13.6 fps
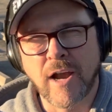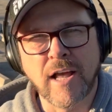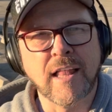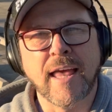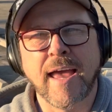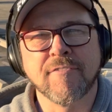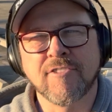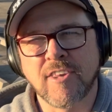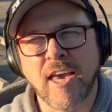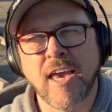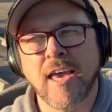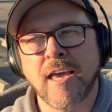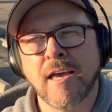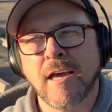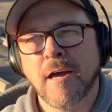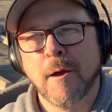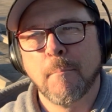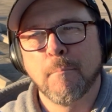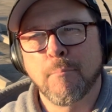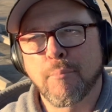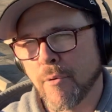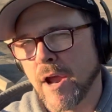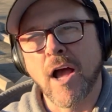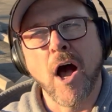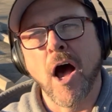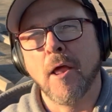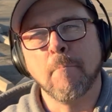LAFC.
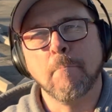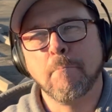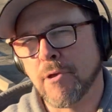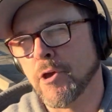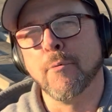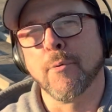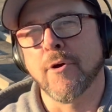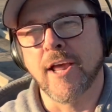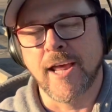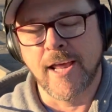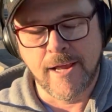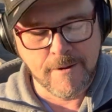Bring on puberty.